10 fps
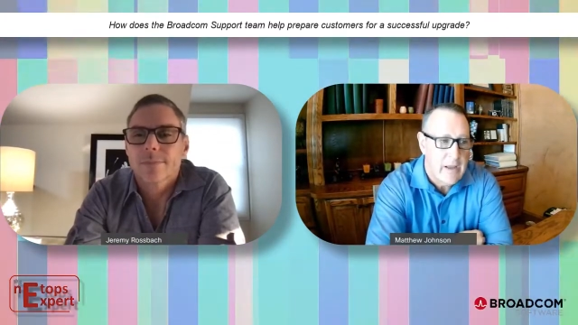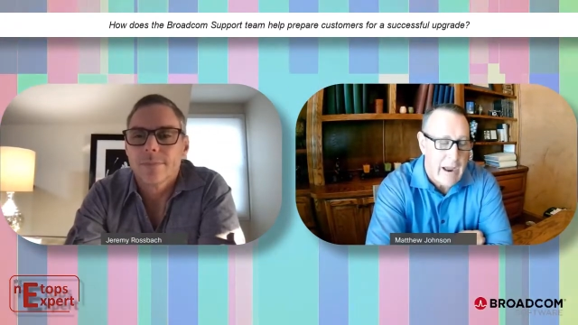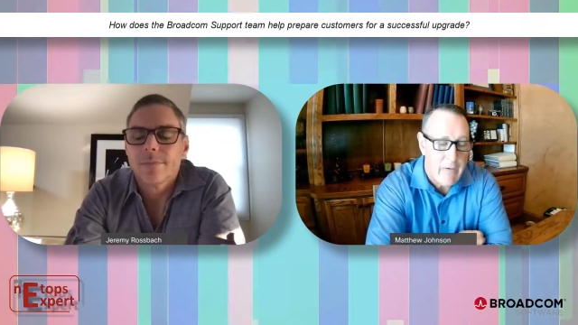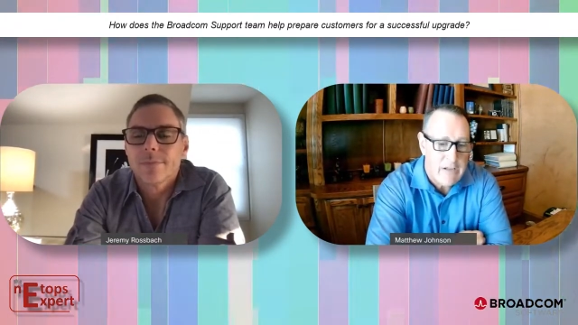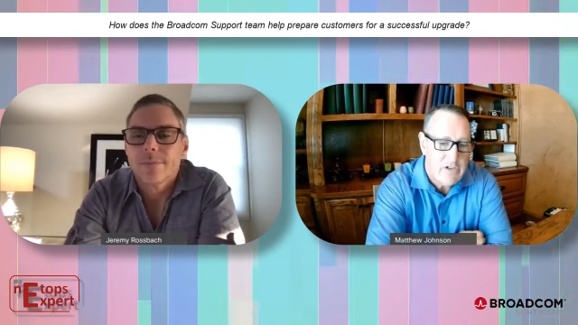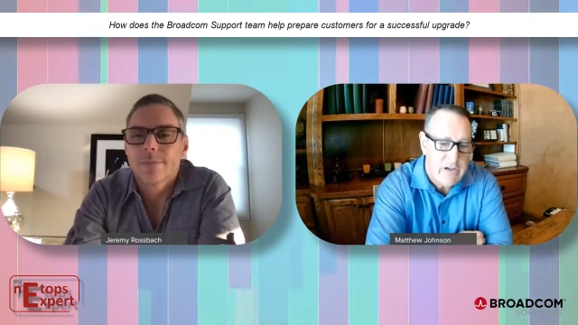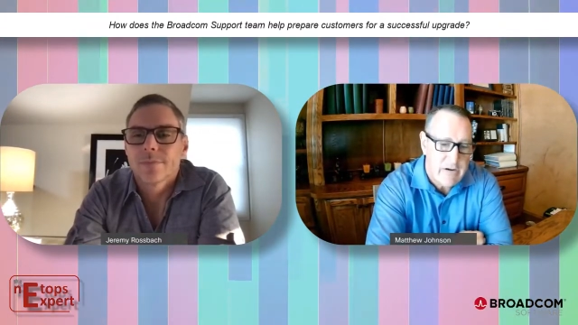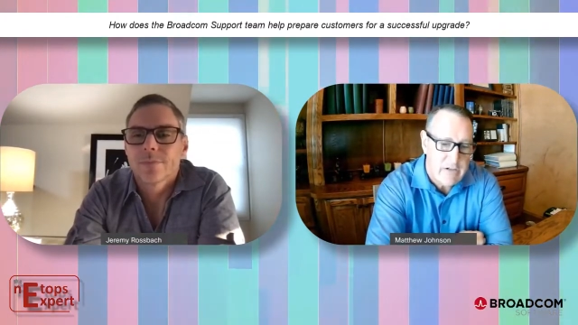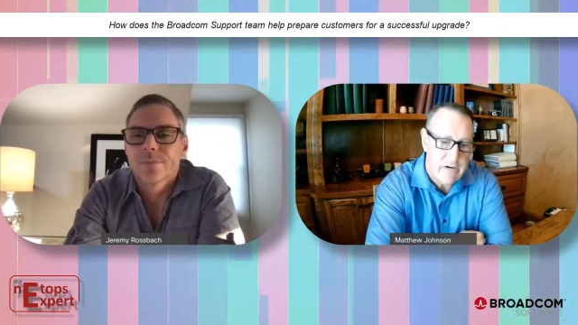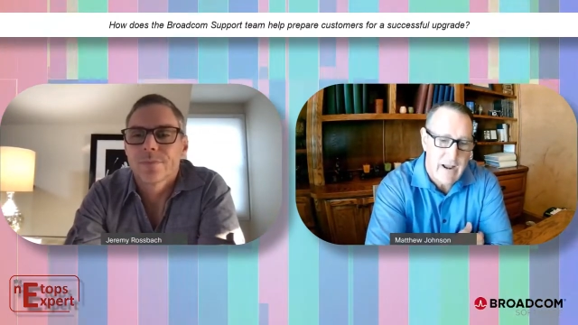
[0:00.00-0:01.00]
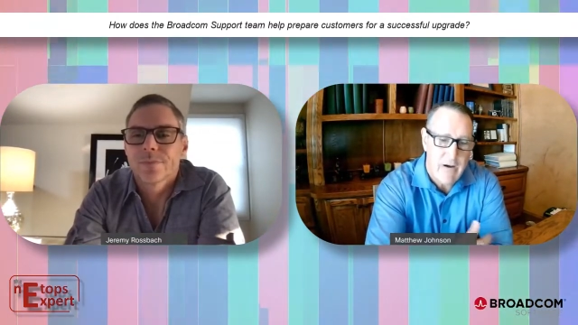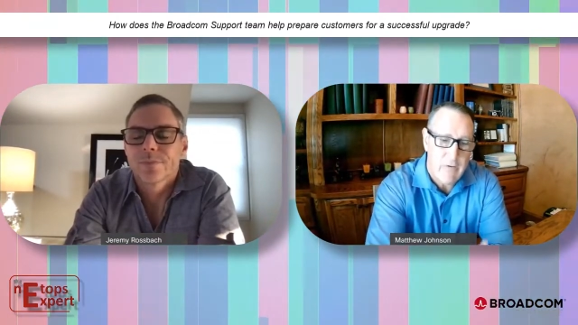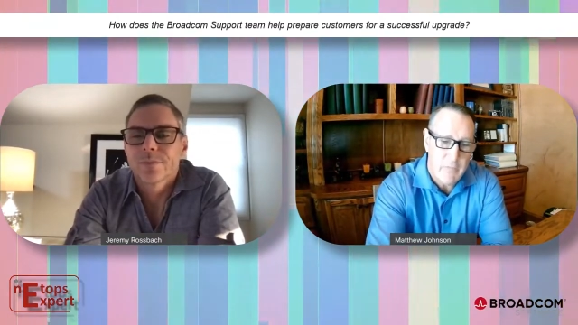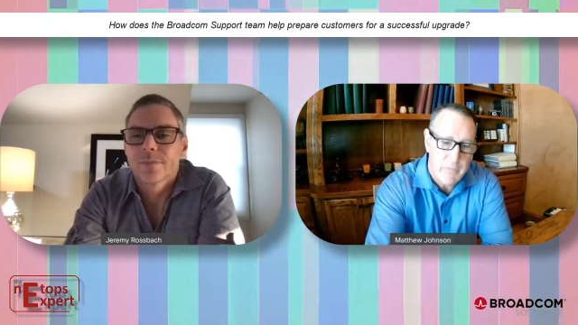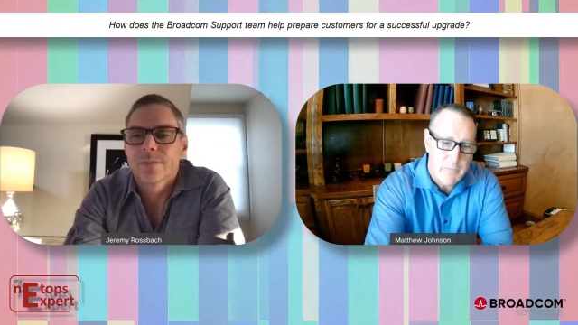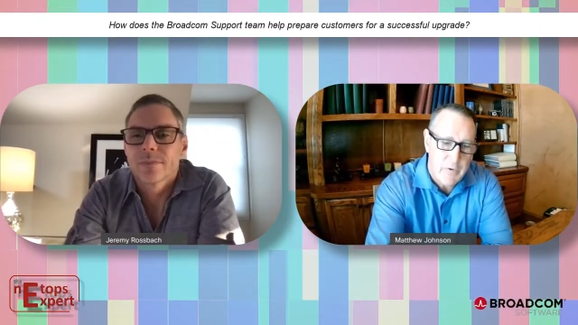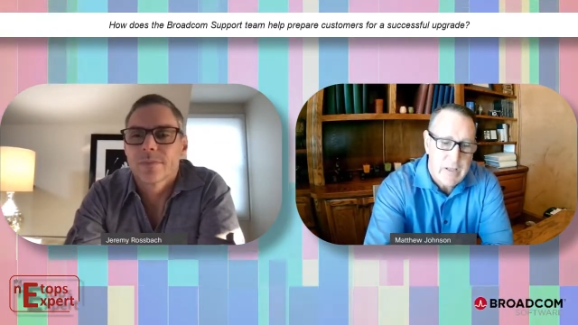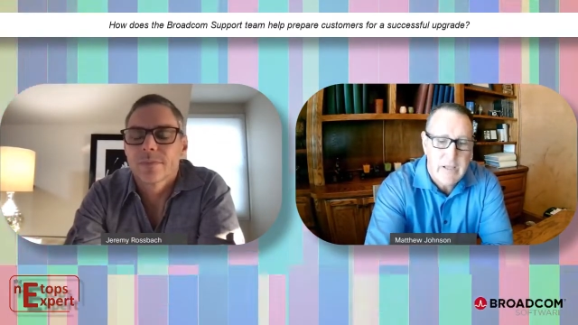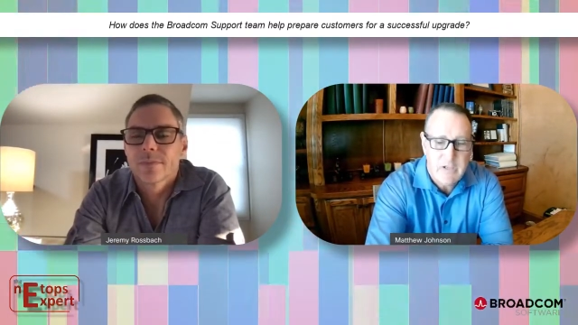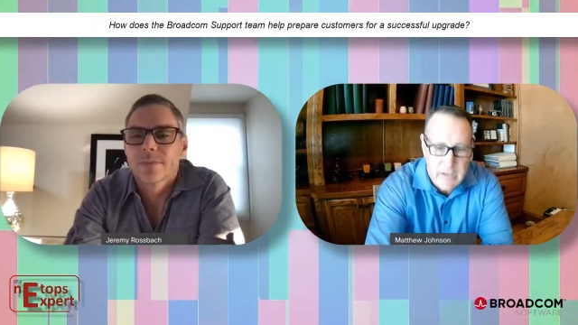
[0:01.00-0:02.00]
Speaker 1: our engineers are now
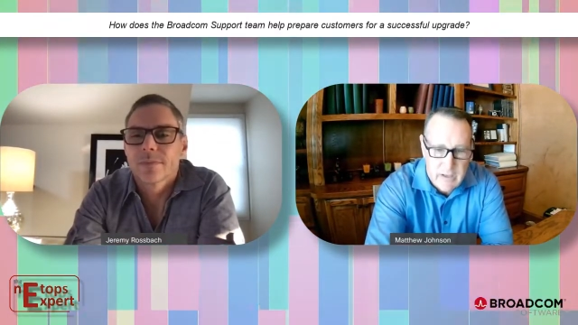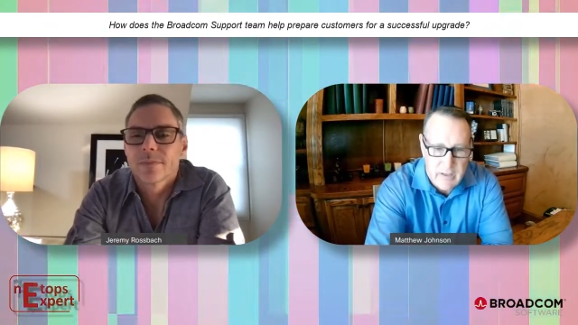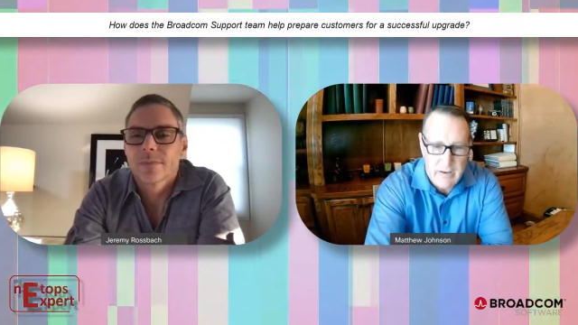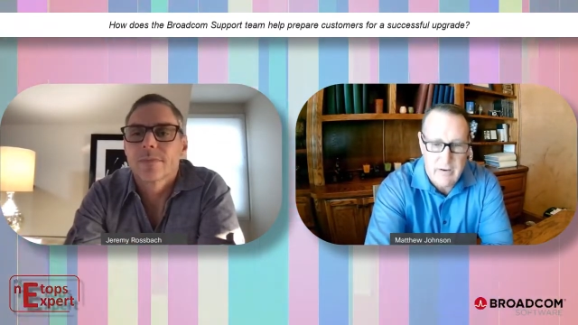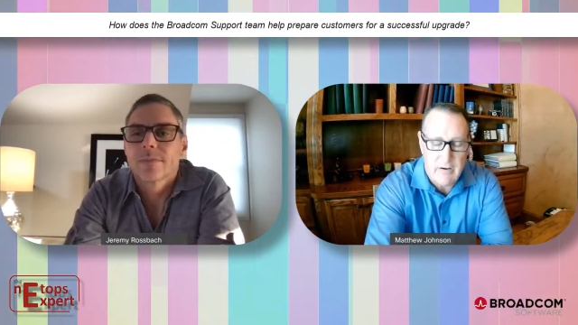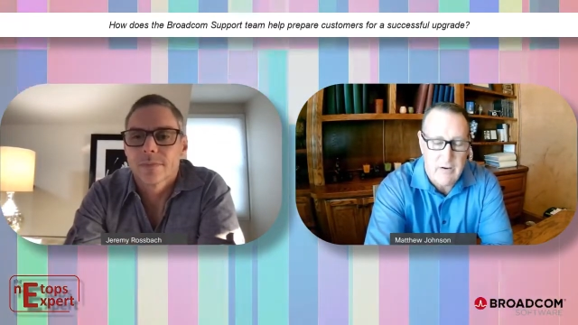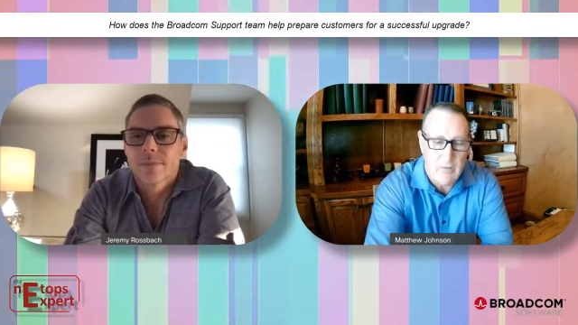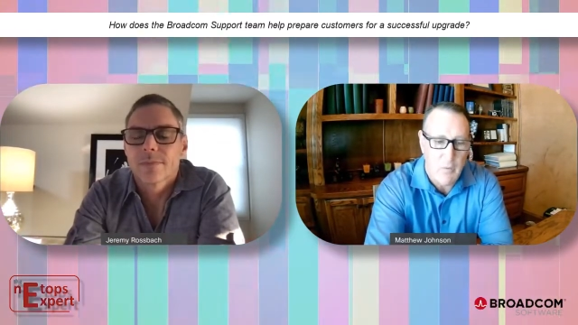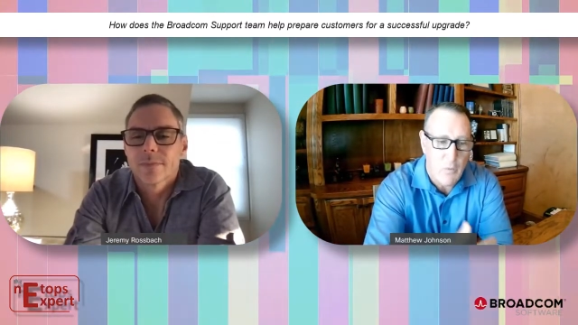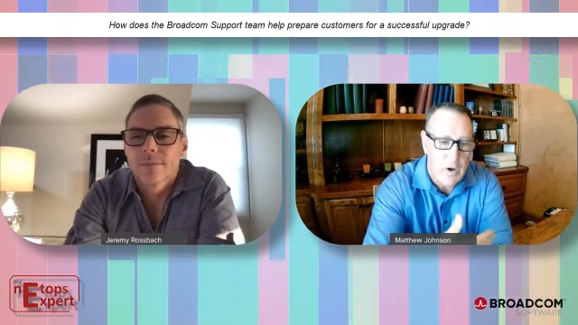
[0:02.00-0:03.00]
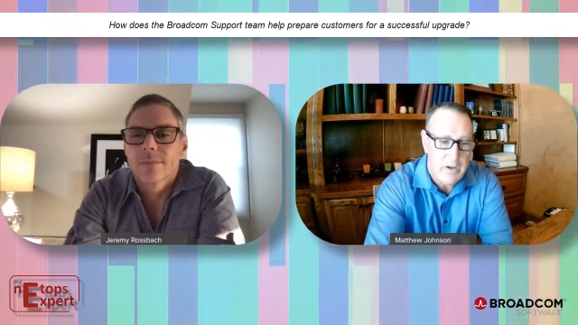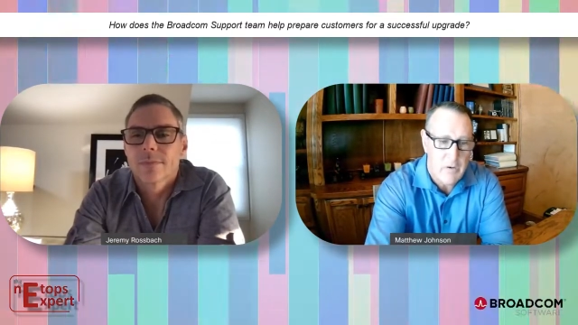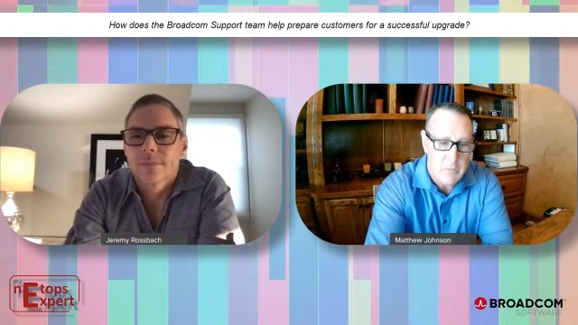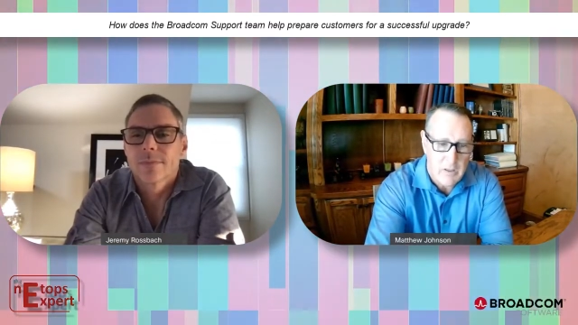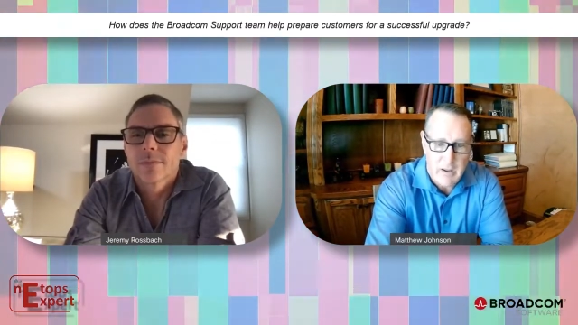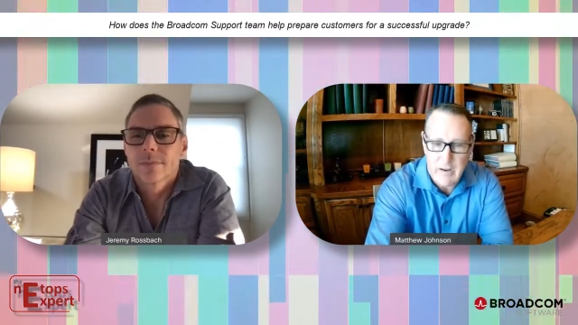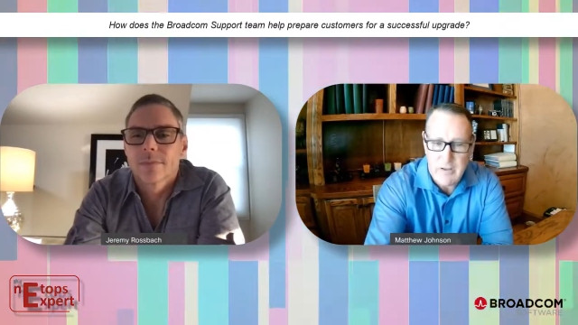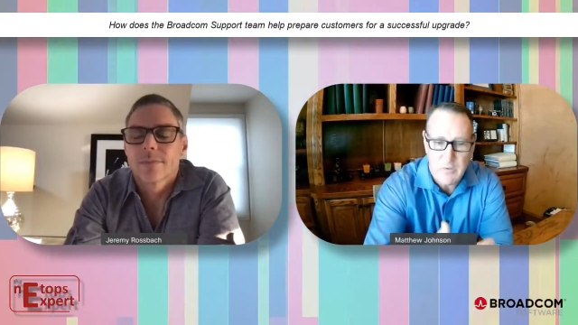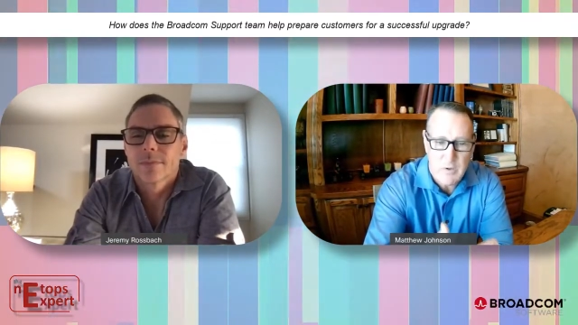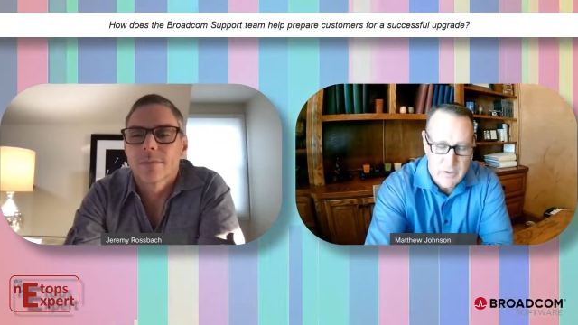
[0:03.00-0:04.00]
pre-educated on what your plan
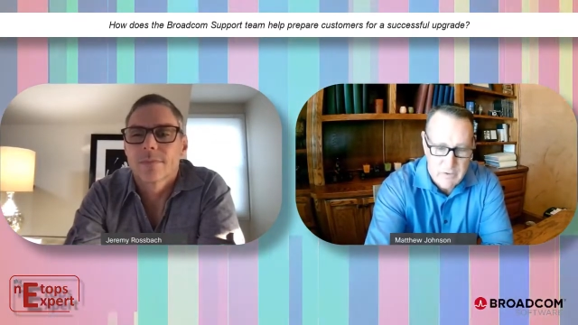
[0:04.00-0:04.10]
is, what your